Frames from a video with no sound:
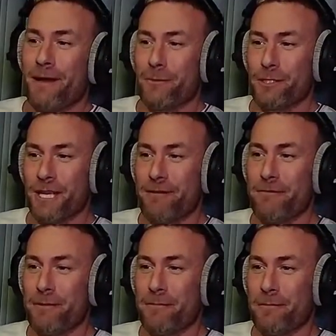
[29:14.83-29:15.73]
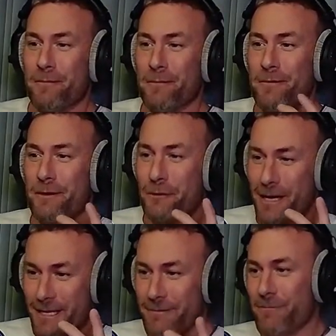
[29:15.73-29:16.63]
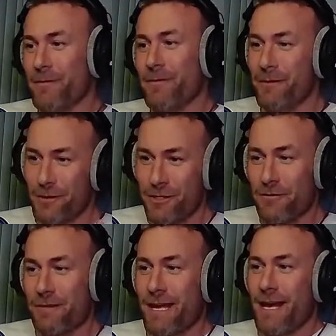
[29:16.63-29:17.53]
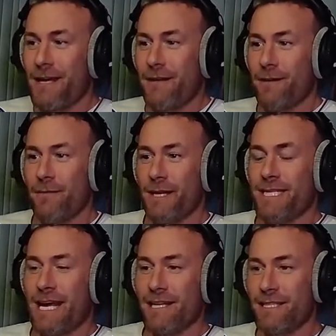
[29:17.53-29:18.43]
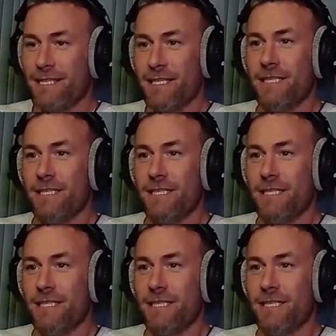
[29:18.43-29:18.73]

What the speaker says: would you give them to try and shift that mentality?